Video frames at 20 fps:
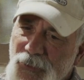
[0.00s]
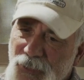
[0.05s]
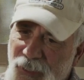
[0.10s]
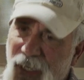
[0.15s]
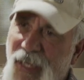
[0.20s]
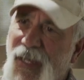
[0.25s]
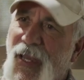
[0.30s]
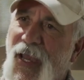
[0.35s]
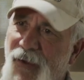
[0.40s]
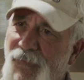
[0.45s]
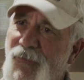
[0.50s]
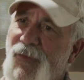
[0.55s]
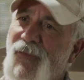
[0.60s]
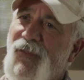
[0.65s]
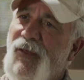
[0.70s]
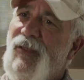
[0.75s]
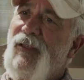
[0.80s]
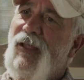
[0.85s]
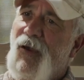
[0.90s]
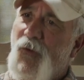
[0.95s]
get
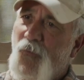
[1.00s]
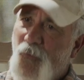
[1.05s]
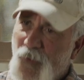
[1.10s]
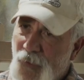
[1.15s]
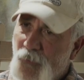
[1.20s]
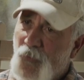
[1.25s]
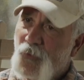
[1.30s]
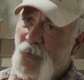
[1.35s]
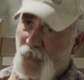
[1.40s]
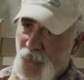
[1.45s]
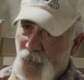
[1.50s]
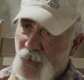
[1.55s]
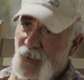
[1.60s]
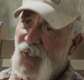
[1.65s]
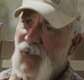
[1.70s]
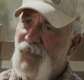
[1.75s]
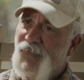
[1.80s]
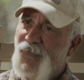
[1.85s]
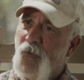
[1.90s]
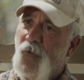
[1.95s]
everything that we were
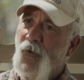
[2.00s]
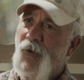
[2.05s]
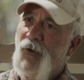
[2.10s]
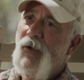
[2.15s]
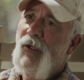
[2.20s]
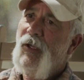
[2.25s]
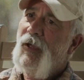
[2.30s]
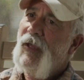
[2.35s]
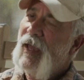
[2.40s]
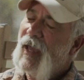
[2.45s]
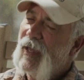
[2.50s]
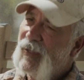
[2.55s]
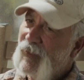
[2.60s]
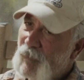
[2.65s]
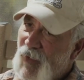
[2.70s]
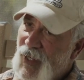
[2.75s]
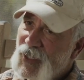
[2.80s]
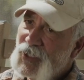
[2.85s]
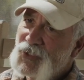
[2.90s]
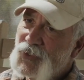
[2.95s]
looking for and to
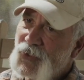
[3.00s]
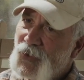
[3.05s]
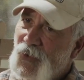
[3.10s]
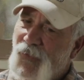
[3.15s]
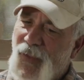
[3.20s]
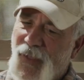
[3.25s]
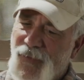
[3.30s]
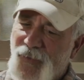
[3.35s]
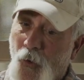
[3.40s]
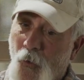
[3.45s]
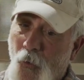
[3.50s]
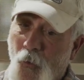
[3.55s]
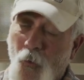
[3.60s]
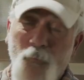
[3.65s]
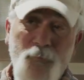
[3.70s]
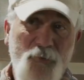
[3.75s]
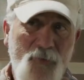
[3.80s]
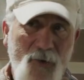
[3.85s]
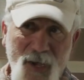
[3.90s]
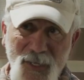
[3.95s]
make sure that the whole
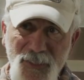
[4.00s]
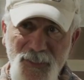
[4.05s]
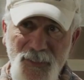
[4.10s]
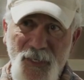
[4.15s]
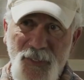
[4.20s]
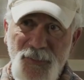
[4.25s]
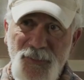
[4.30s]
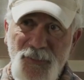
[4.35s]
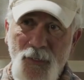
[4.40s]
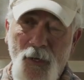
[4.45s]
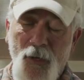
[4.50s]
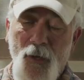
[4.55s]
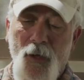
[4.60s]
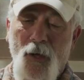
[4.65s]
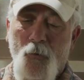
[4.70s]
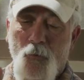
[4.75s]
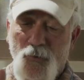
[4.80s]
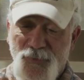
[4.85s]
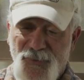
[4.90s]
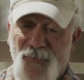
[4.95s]
process
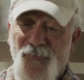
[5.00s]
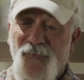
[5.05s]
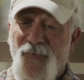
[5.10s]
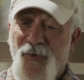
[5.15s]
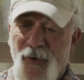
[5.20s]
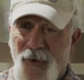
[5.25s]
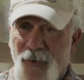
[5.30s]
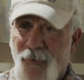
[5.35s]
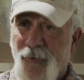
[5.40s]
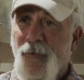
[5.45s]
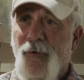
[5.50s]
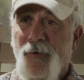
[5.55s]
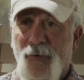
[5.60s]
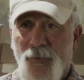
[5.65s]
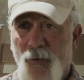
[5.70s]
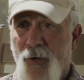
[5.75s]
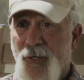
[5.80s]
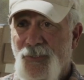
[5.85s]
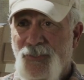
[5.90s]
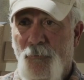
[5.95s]
was fair
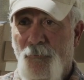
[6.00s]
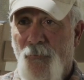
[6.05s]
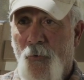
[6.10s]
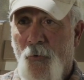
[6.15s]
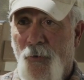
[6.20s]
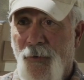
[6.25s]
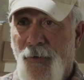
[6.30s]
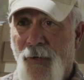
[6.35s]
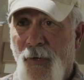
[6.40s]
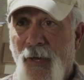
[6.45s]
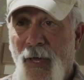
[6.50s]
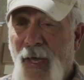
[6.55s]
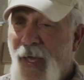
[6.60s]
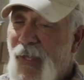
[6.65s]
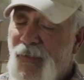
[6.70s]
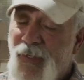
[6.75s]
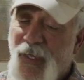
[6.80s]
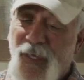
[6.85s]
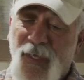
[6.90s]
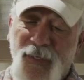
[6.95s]
across the board.
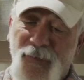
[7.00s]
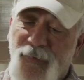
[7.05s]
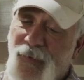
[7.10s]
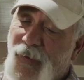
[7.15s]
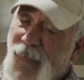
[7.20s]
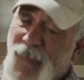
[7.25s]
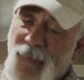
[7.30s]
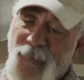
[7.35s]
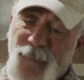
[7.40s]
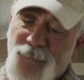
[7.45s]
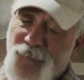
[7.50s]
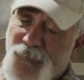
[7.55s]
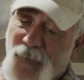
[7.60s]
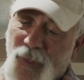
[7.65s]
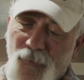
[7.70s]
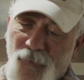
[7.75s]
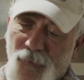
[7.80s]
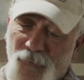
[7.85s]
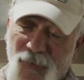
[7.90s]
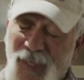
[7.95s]
And
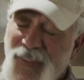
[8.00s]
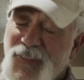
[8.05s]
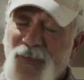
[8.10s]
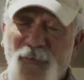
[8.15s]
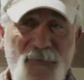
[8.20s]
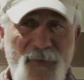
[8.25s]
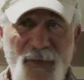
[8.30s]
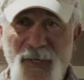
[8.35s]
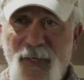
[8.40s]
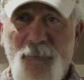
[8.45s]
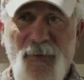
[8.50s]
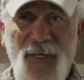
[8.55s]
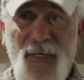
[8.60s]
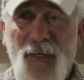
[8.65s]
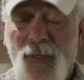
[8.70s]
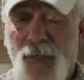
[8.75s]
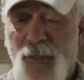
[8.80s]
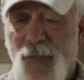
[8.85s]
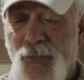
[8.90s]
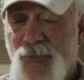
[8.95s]
that's a thing,
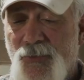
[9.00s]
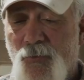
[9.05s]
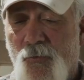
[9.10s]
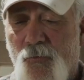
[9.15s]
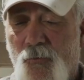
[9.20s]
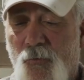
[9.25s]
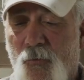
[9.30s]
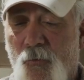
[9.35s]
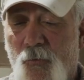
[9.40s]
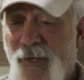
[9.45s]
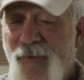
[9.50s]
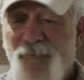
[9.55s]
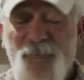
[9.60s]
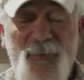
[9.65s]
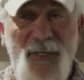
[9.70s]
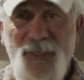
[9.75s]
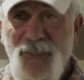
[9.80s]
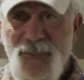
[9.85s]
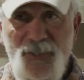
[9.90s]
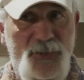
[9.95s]
because we've
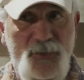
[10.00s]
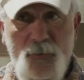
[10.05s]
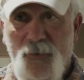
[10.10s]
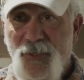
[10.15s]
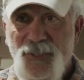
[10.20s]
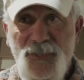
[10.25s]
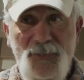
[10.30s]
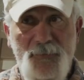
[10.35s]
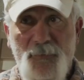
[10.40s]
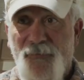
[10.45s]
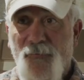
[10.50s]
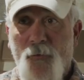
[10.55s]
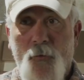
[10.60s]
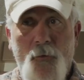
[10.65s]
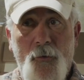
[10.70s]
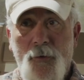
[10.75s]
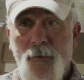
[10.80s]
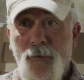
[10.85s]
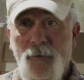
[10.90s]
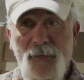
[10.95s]
been in situations
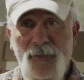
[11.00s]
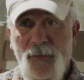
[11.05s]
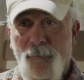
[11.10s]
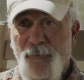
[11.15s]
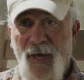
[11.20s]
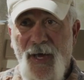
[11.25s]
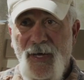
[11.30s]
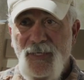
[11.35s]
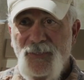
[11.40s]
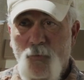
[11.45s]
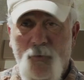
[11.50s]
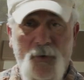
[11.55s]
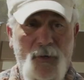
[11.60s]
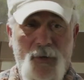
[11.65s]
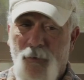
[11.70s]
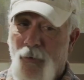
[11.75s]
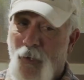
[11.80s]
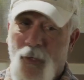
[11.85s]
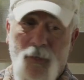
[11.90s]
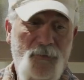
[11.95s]
before in the past
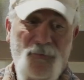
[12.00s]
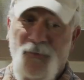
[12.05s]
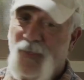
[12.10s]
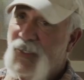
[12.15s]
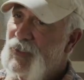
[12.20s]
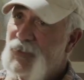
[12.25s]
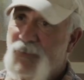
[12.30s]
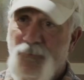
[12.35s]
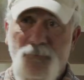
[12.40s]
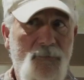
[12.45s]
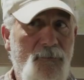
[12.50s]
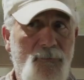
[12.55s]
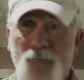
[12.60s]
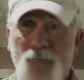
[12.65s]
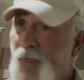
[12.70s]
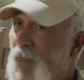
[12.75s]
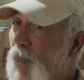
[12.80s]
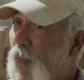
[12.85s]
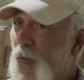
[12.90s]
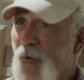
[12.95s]
where things
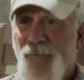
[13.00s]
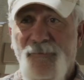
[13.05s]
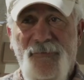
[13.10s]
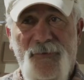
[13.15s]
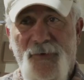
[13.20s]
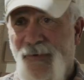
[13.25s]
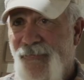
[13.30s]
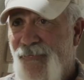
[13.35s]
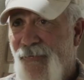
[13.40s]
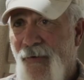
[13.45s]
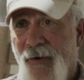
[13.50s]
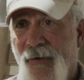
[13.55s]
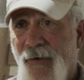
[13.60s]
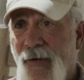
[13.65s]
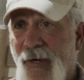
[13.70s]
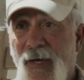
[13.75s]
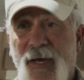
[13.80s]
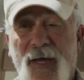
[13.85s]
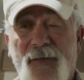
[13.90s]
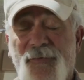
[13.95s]
weren't very fair
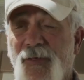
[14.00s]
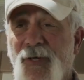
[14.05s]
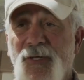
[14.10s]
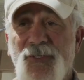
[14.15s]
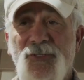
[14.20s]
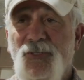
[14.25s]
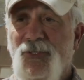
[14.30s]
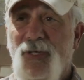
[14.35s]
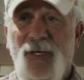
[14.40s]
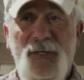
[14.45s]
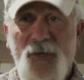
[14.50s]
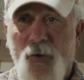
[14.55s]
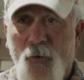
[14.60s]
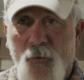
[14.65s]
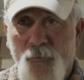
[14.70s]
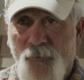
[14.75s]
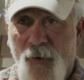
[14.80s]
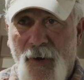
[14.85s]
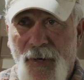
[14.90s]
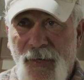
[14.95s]
and things didn't go
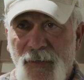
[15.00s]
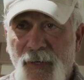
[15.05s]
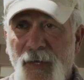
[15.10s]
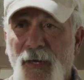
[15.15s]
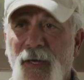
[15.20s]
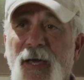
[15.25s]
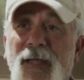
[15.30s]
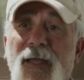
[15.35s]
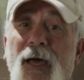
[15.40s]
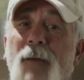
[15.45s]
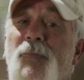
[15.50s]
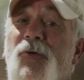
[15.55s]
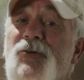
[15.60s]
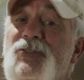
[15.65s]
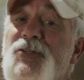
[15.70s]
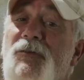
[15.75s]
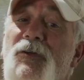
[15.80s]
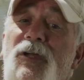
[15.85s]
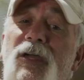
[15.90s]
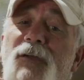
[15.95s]
right, and that
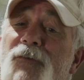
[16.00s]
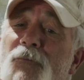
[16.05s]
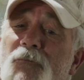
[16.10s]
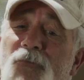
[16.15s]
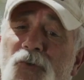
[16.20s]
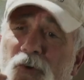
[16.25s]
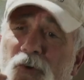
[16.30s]
puts even